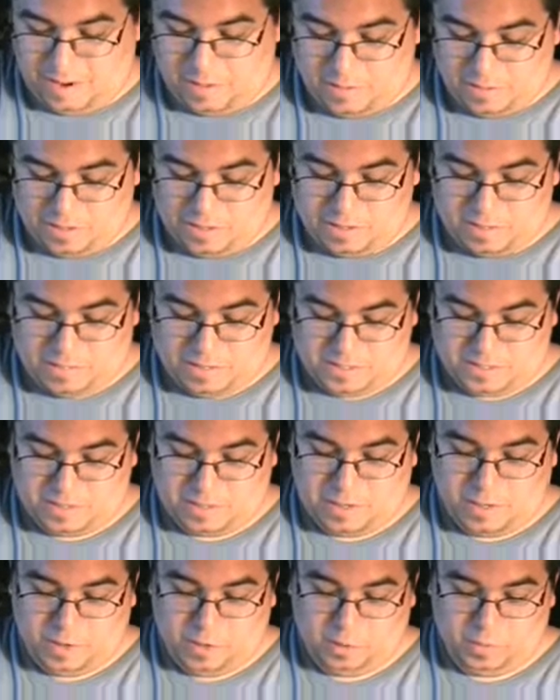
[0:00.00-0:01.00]
I really miss
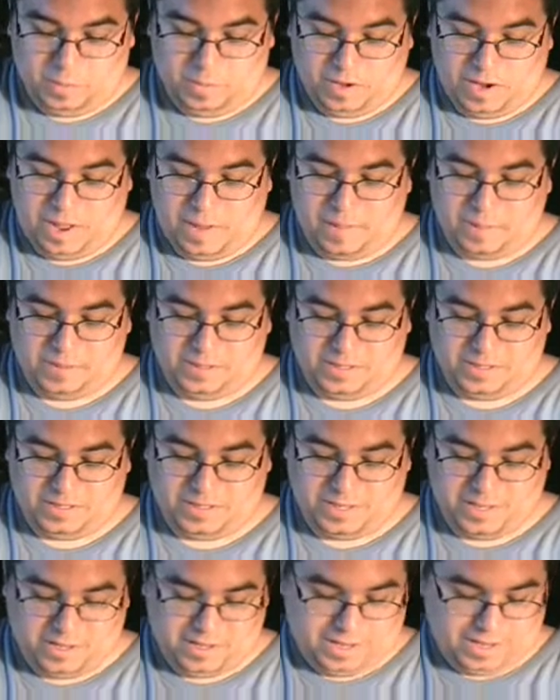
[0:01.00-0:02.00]
my old Monopoly
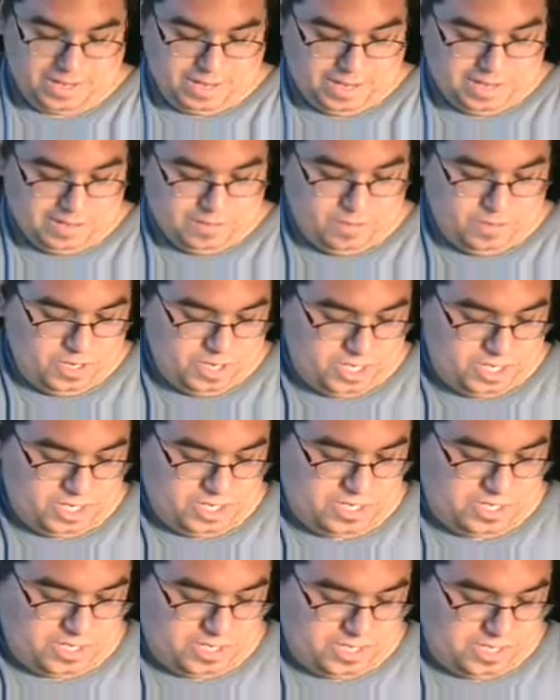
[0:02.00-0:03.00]
set, and I kind of
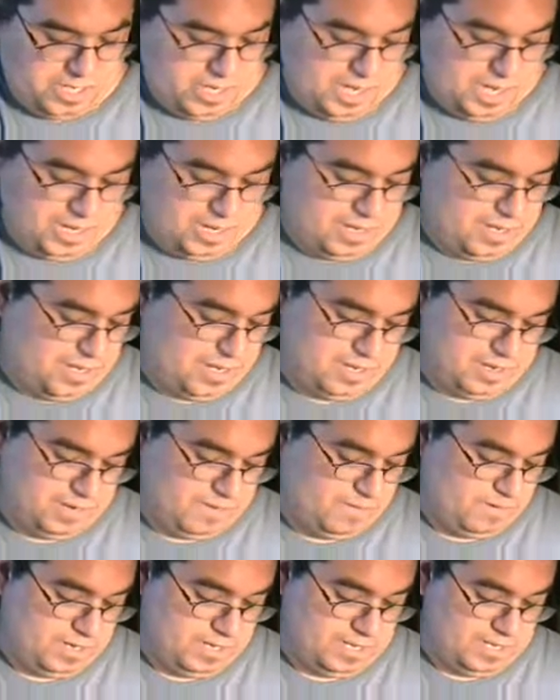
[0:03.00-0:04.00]
wish I
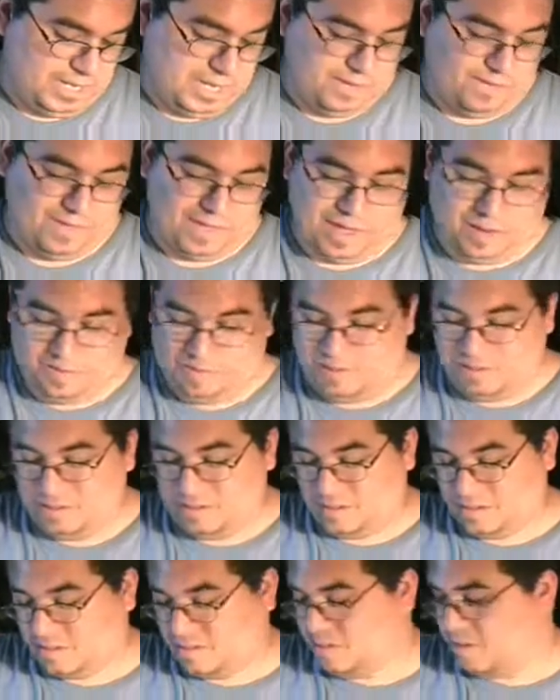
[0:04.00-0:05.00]
would have saved that one.
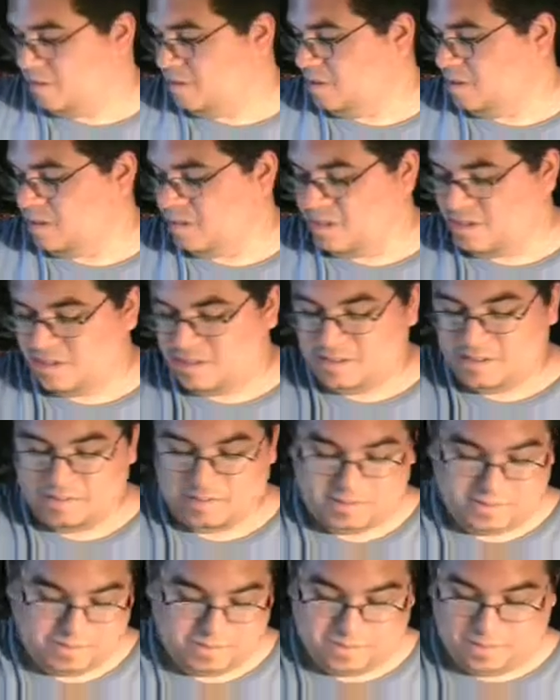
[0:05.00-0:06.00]

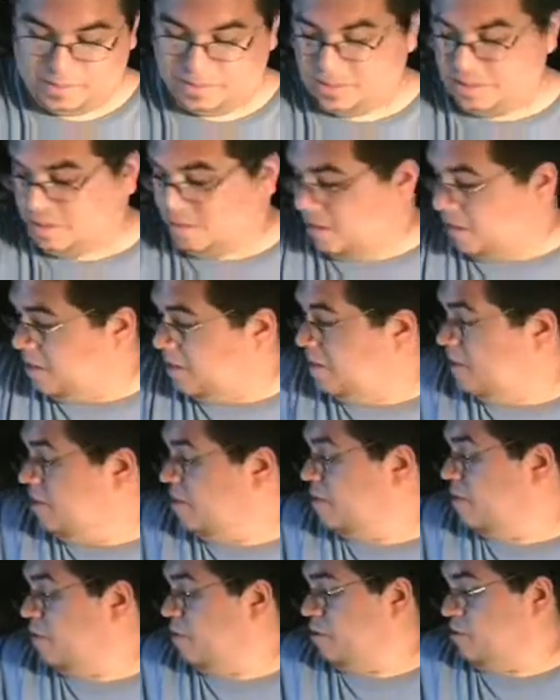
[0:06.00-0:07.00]
And
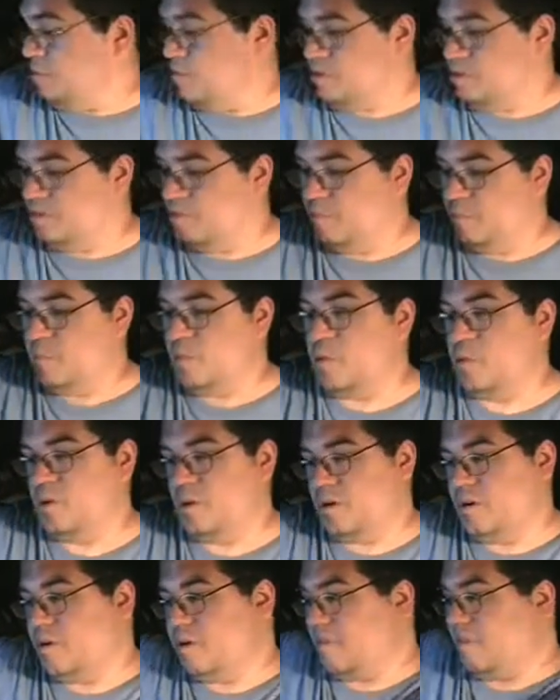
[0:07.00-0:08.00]
another thing was the
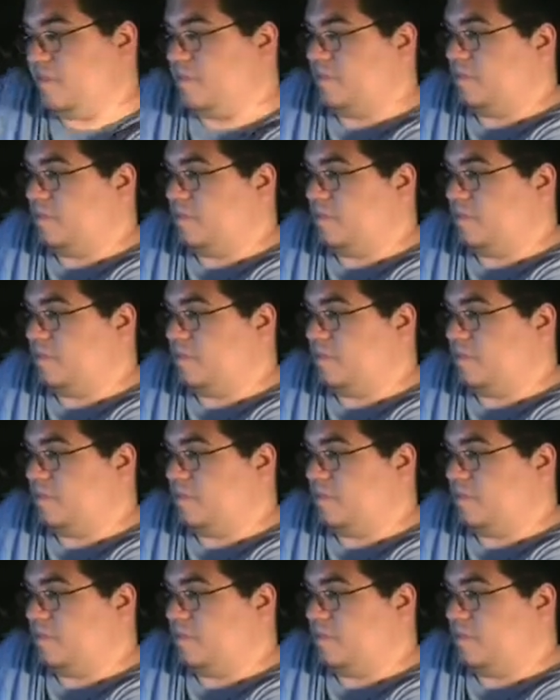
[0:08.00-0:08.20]
board.